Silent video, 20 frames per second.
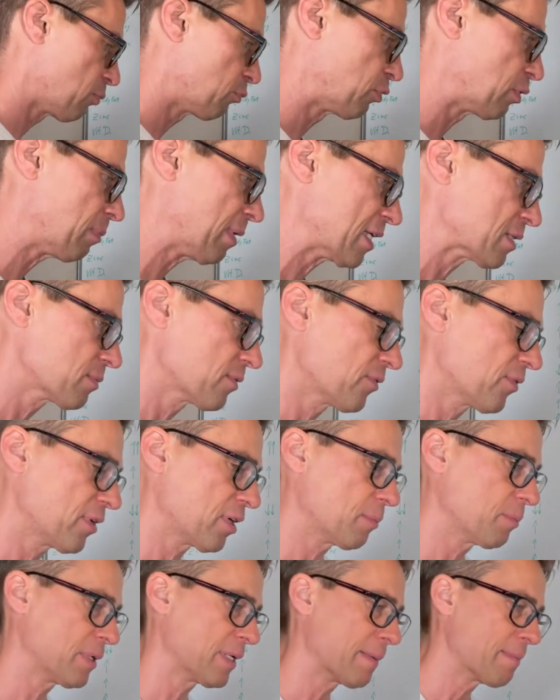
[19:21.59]
replacement
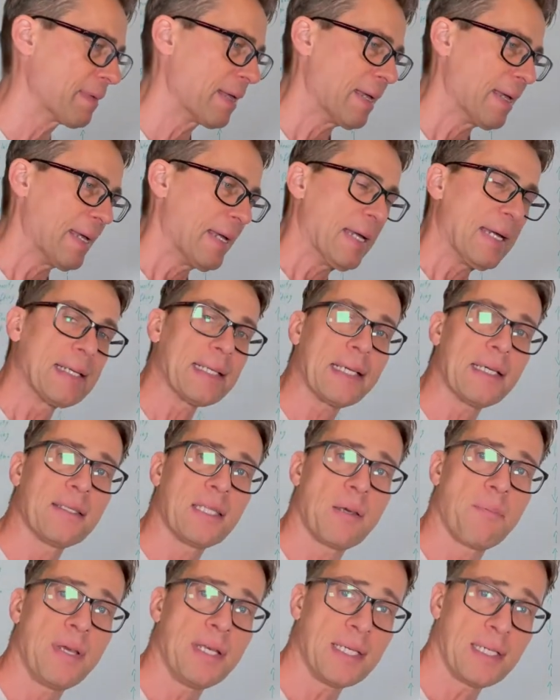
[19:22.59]
therapy. And again,
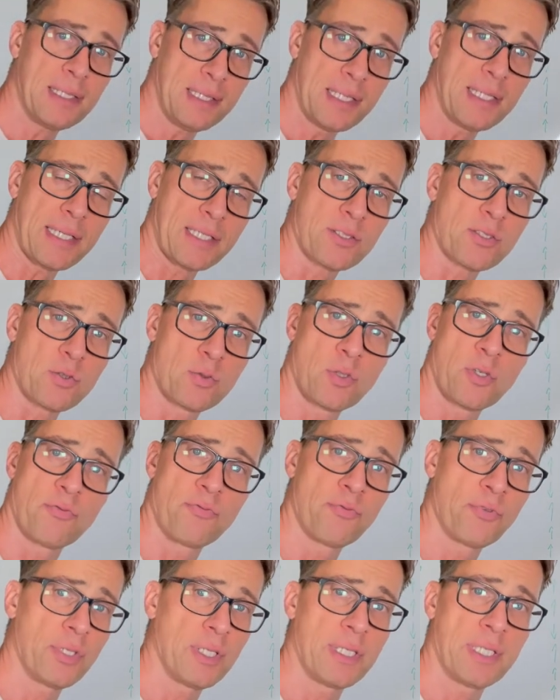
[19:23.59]
there are many clinics who are
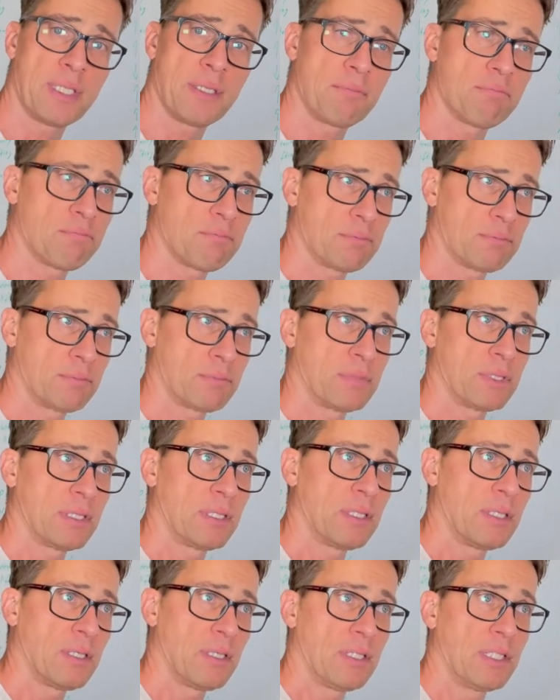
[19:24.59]
really
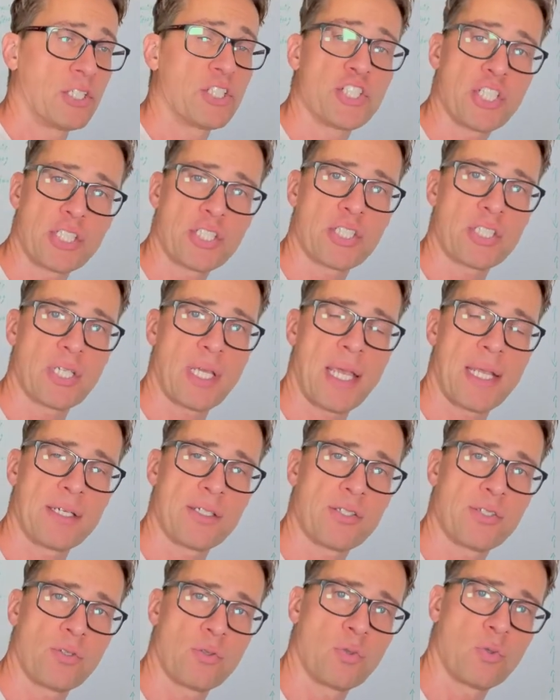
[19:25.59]
legit
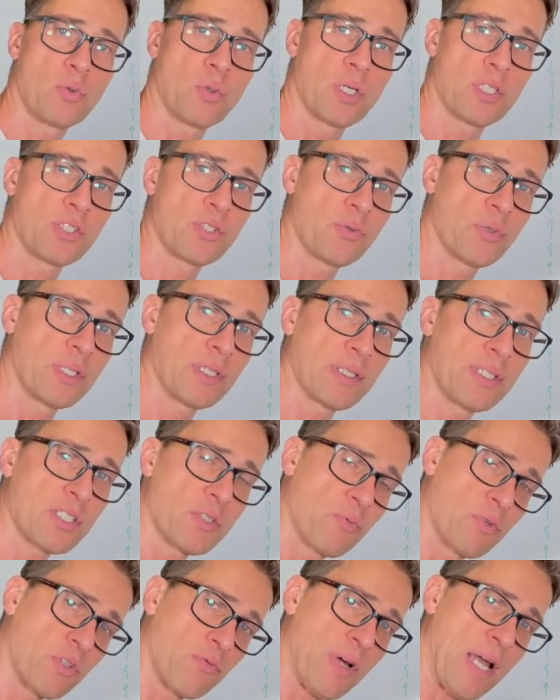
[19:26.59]
and who are doing
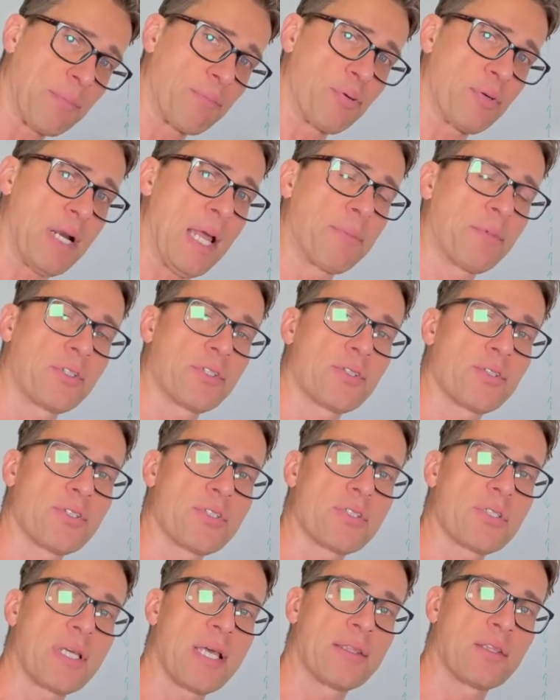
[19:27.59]
this with the right
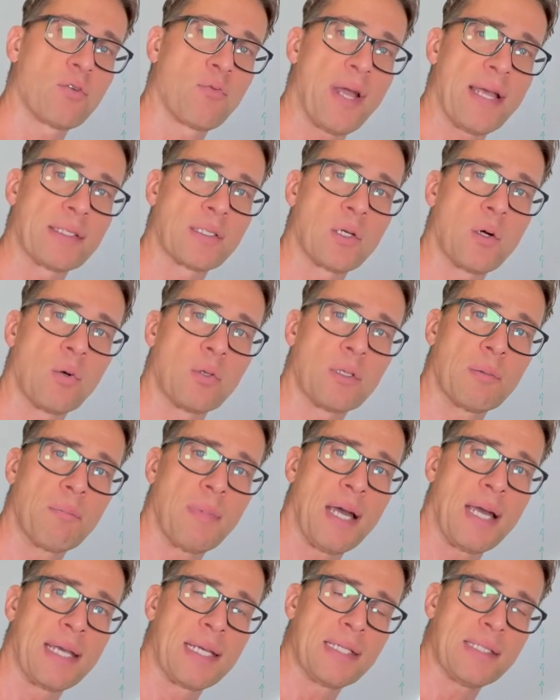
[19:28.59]
parameters and the right goal in
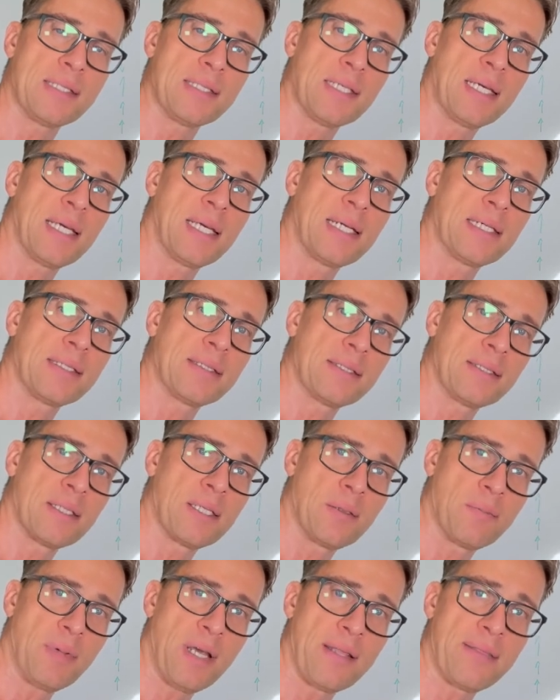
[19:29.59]
mind. And
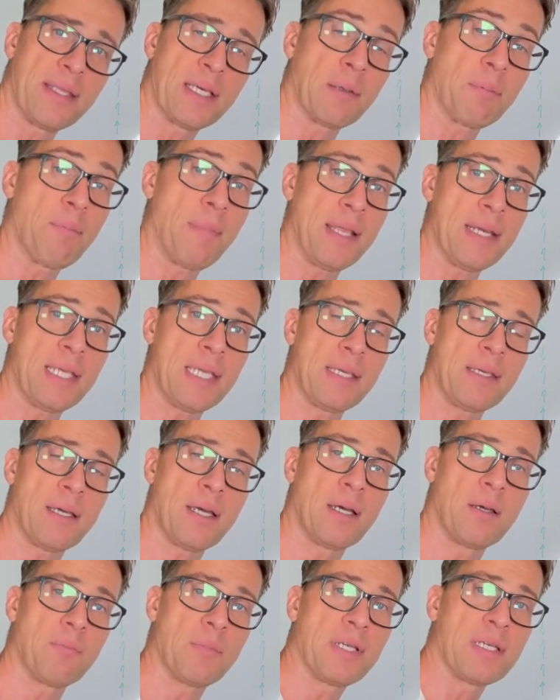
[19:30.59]
um, I think many
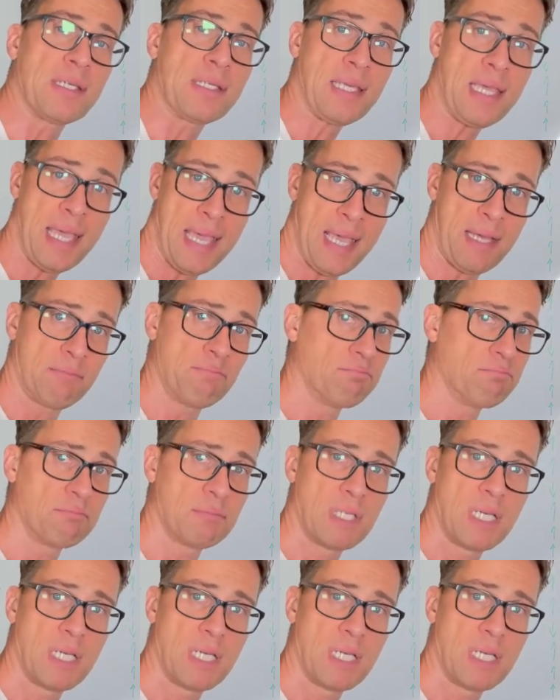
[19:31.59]
uh, men can,